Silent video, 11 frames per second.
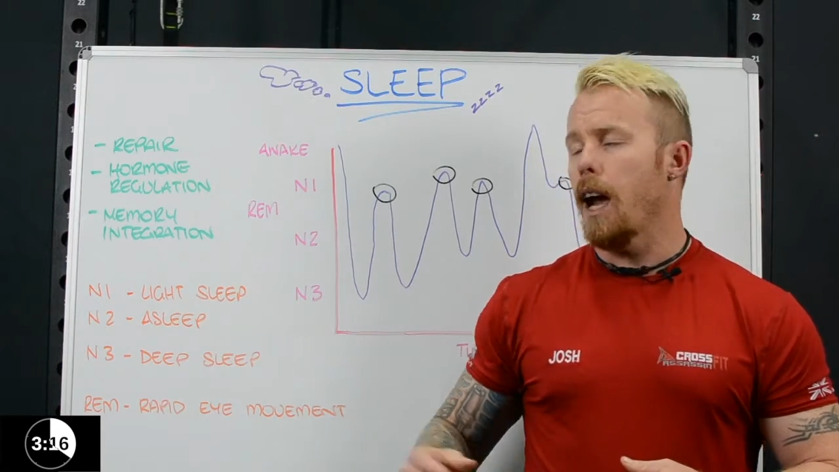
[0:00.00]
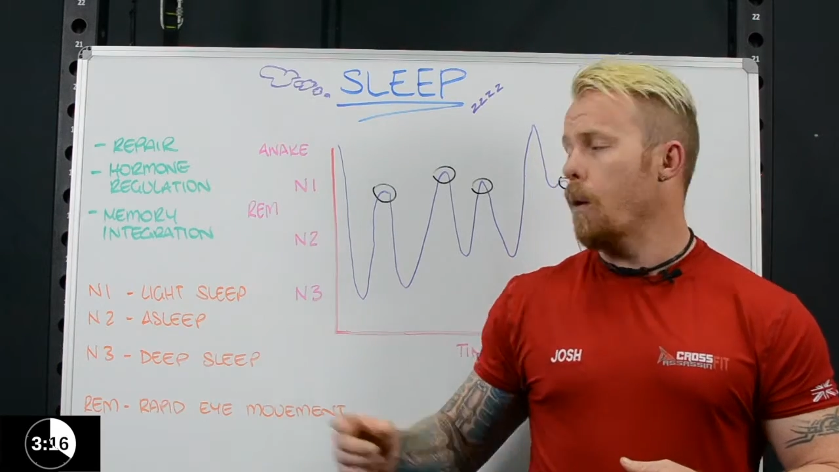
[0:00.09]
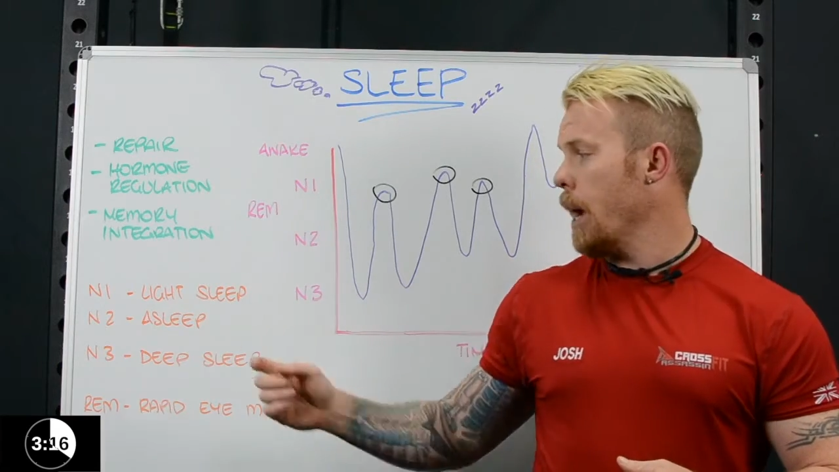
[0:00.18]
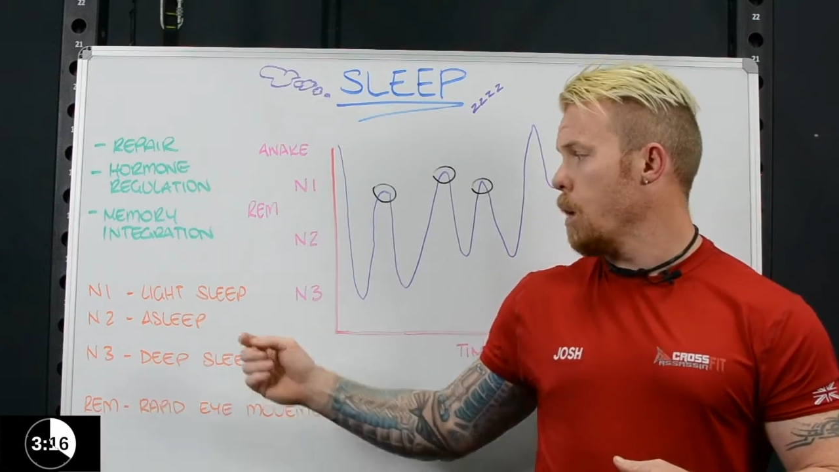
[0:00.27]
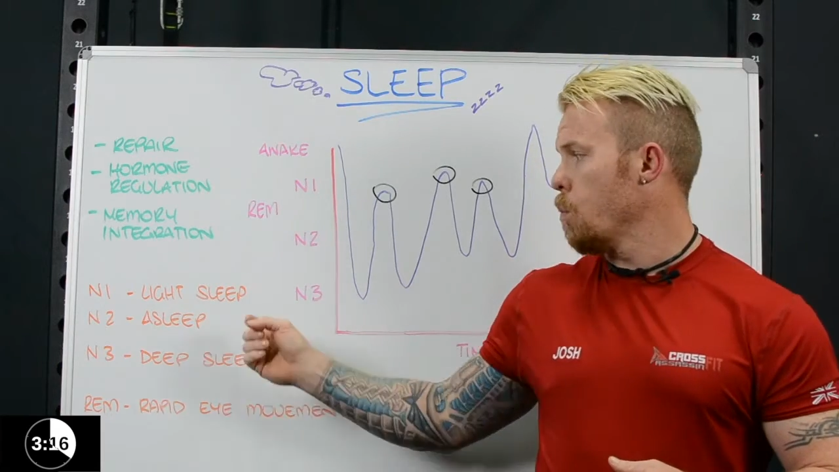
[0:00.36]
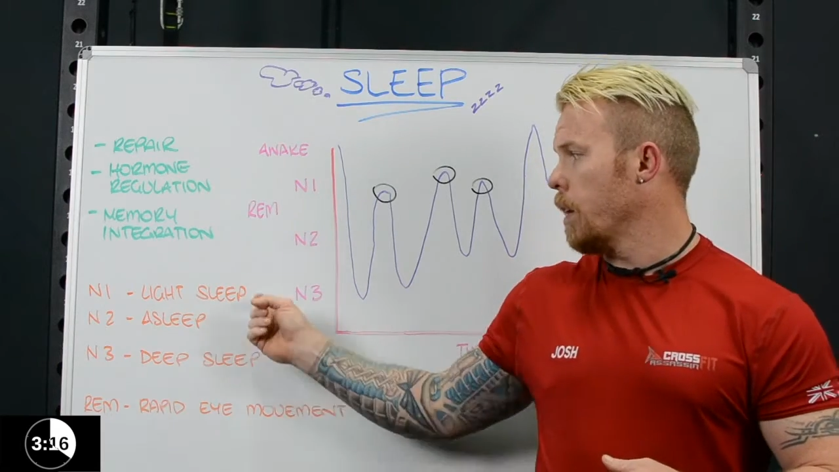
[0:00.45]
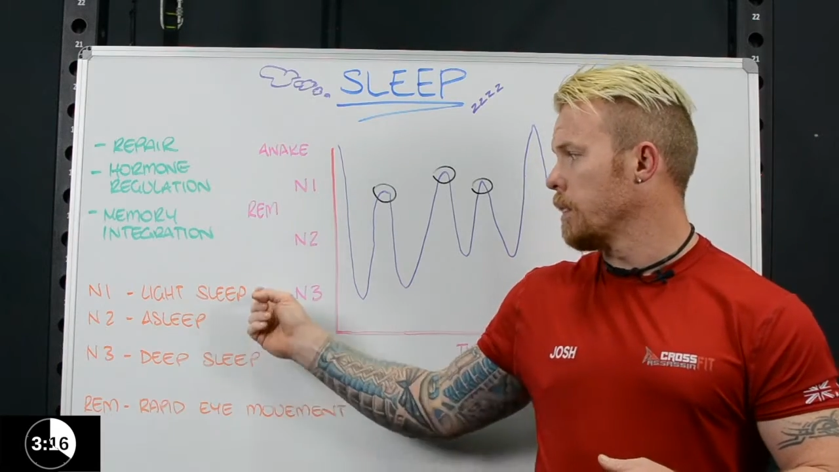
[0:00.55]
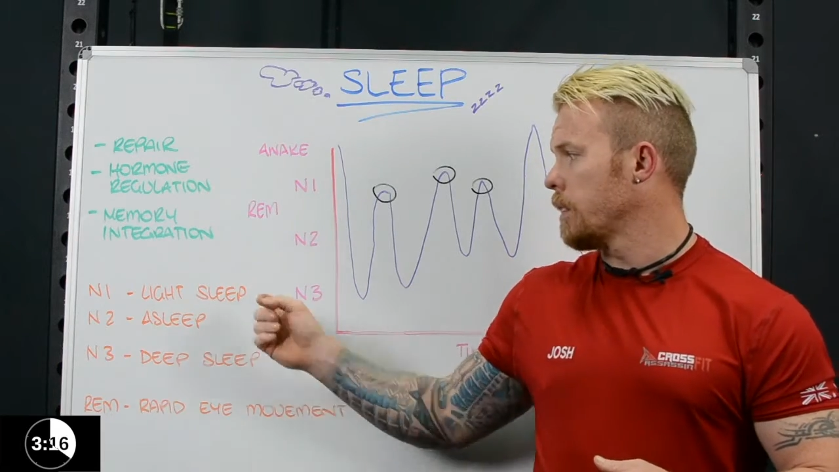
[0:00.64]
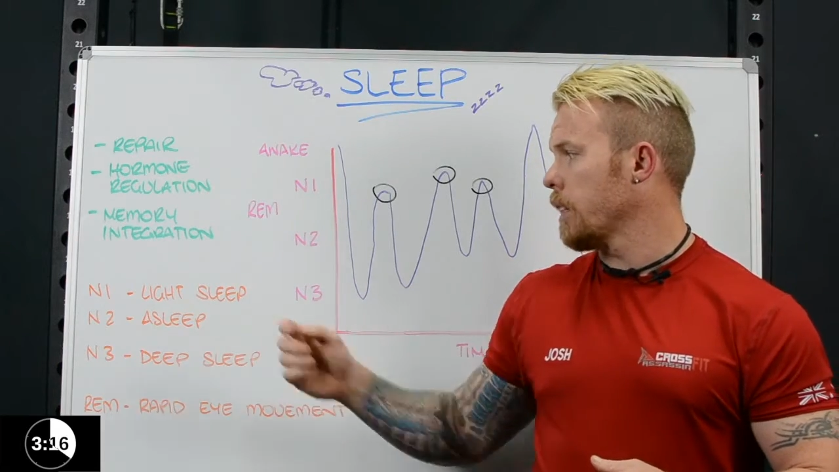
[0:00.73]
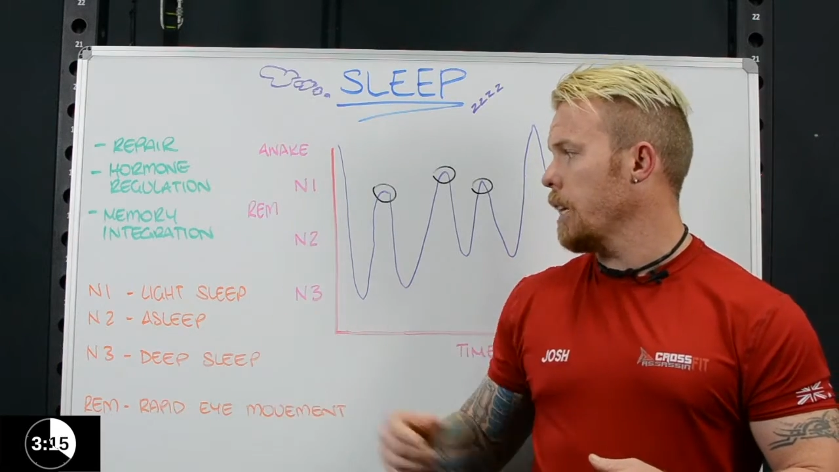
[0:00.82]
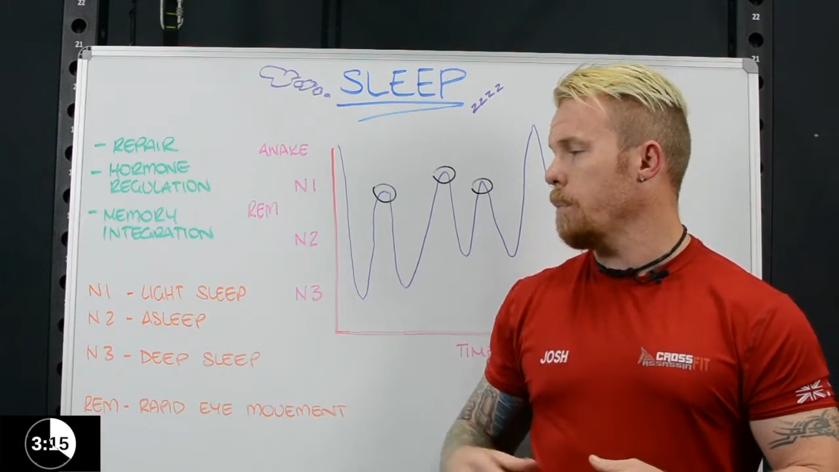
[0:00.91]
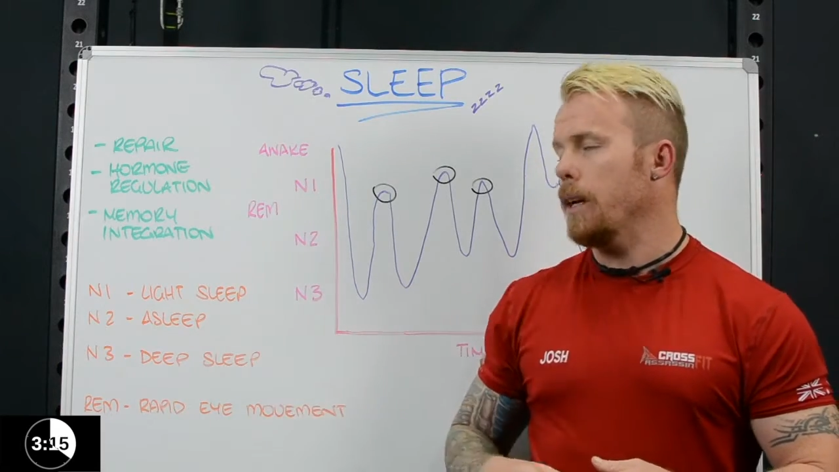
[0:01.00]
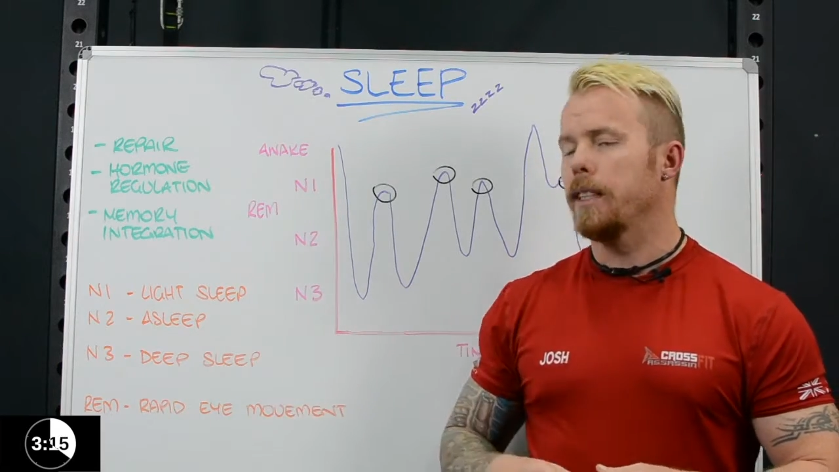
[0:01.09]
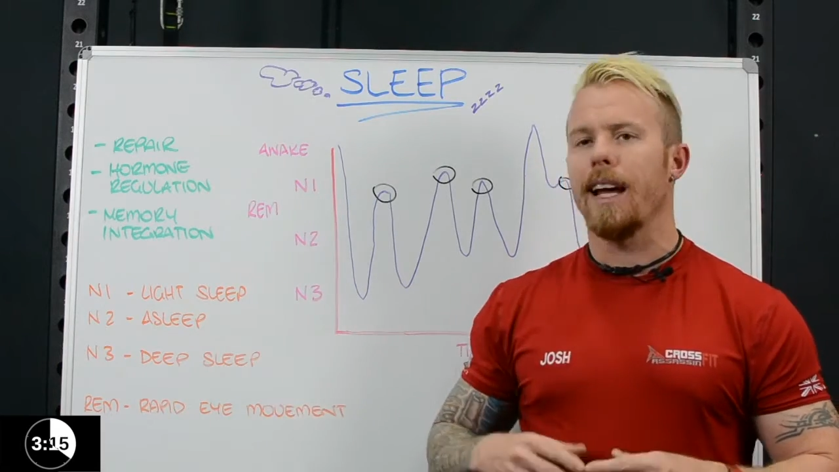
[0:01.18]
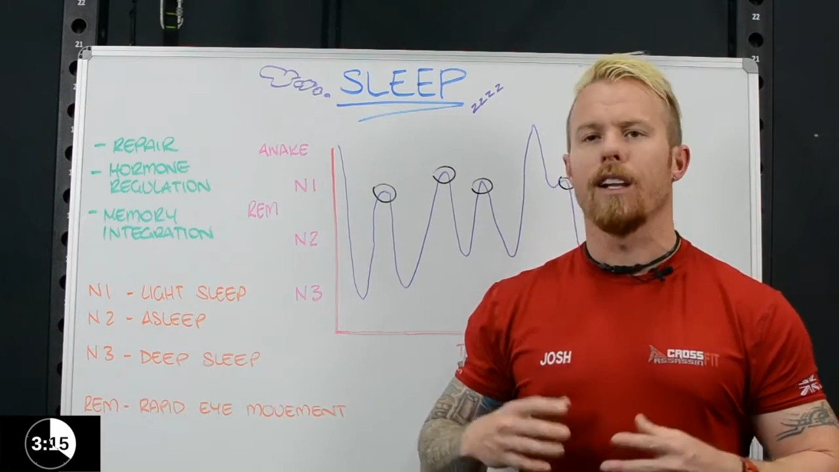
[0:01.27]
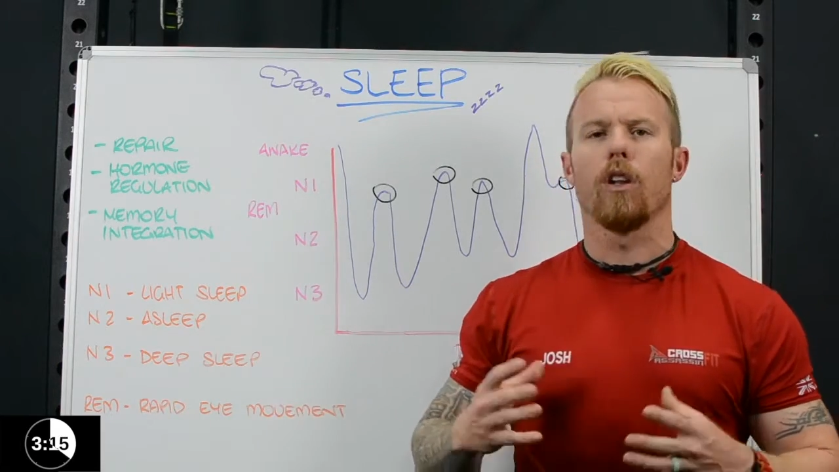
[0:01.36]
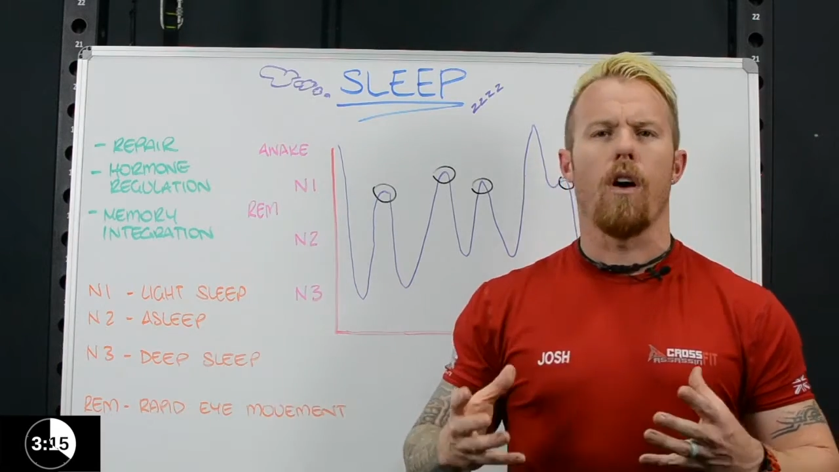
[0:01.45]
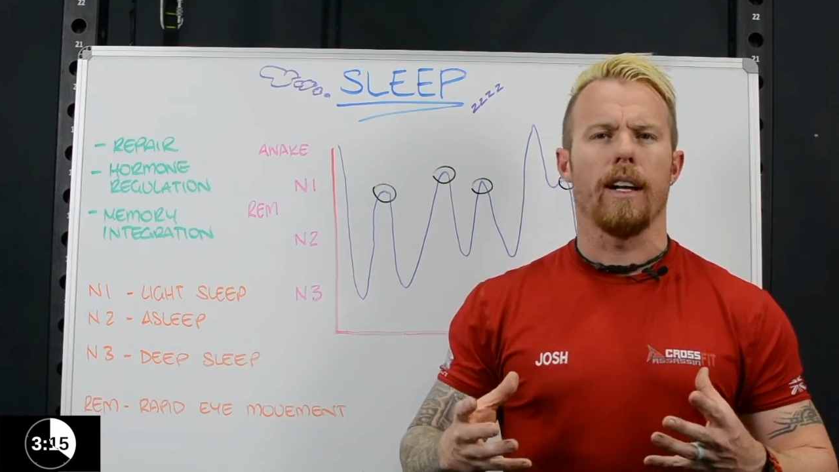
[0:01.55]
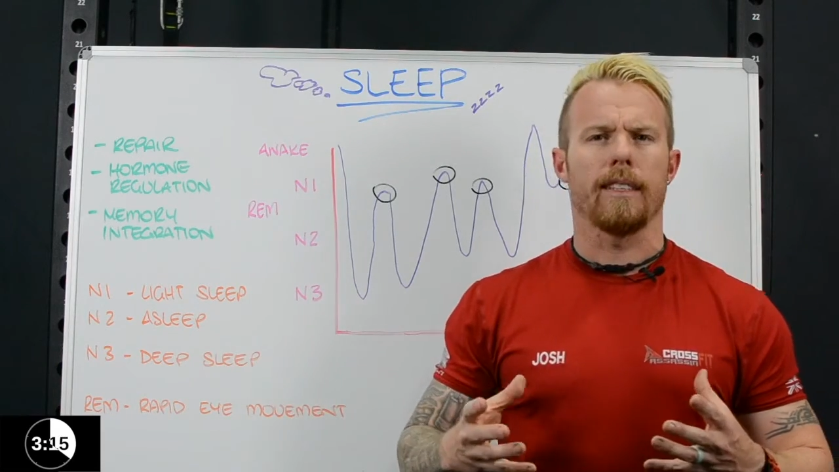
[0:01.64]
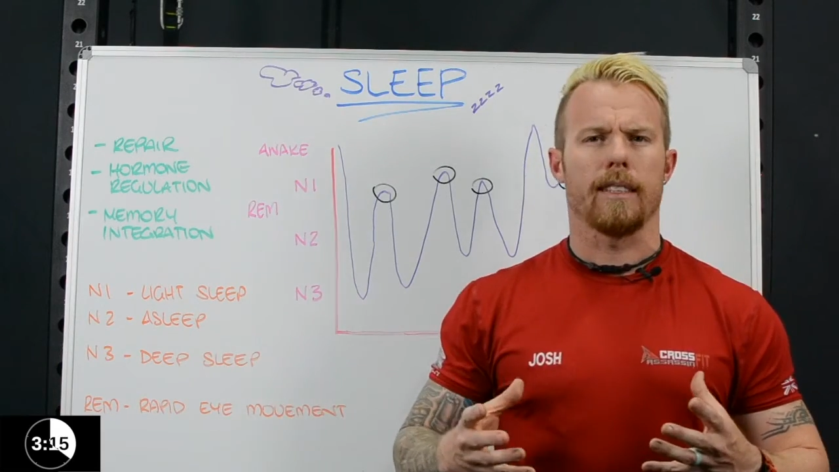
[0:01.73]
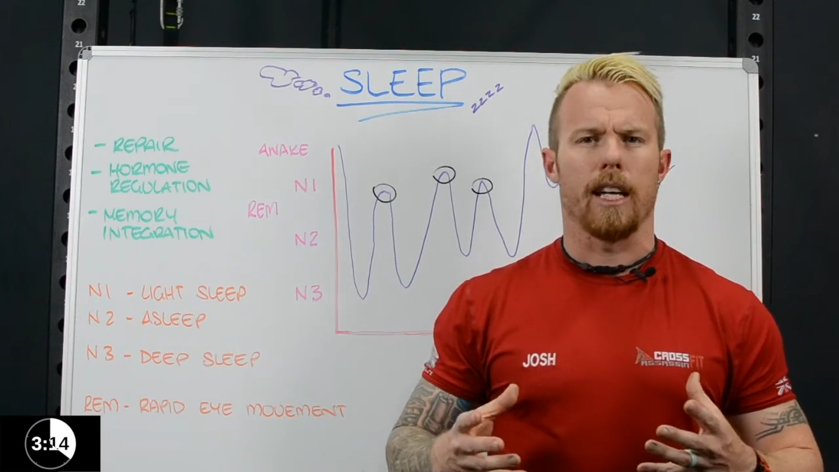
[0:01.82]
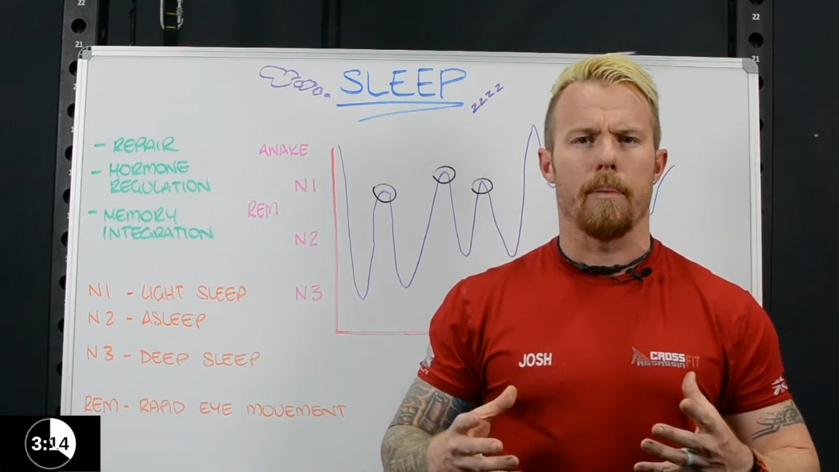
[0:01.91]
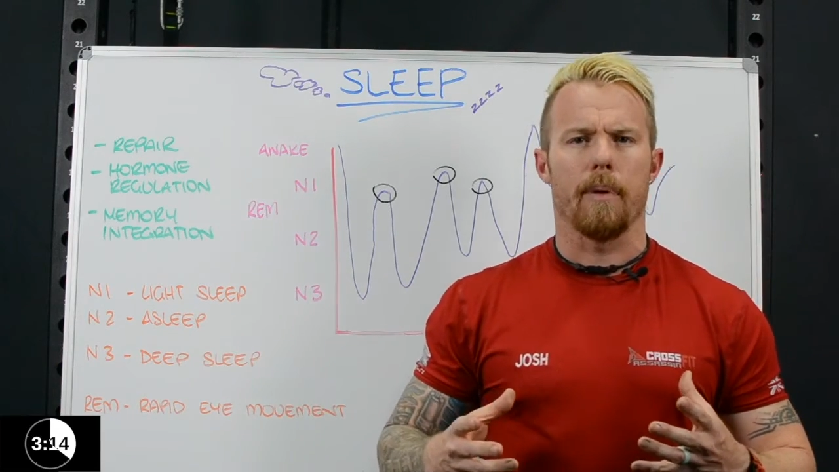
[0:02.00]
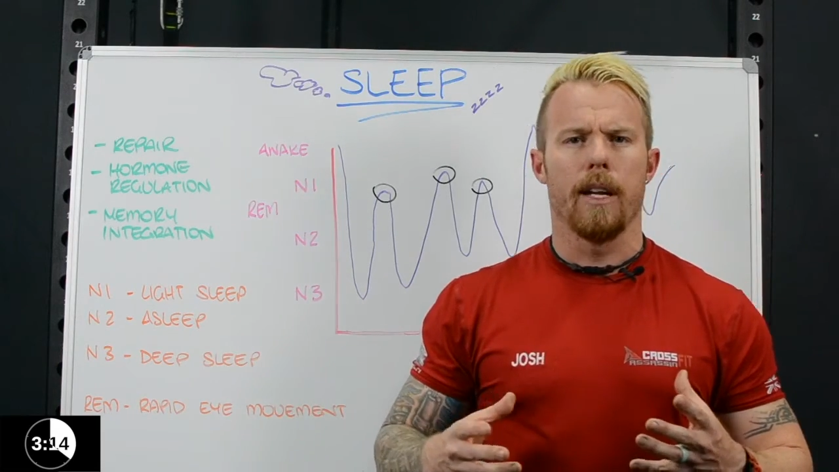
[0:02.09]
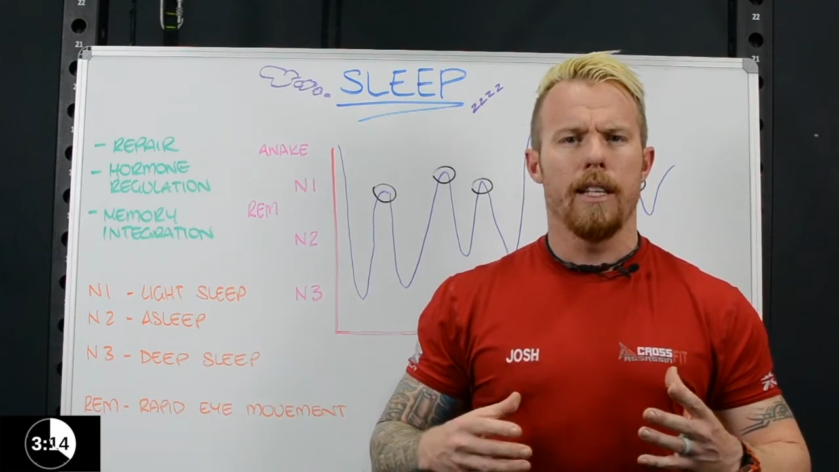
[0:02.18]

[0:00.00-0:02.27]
our N1 sleep is our light sleep.